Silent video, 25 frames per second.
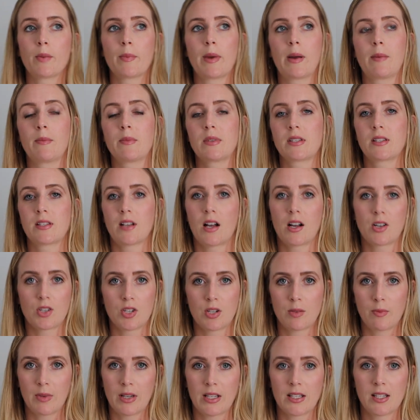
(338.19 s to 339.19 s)
I'm
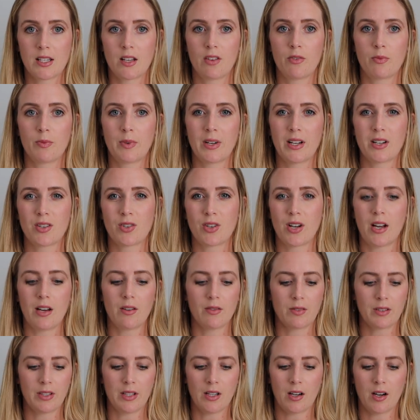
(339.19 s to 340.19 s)
massaging myself, but I try
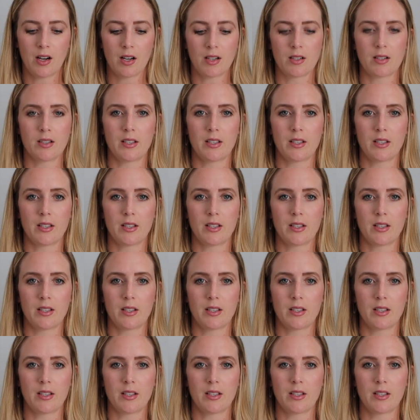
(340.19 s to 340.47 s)
really hard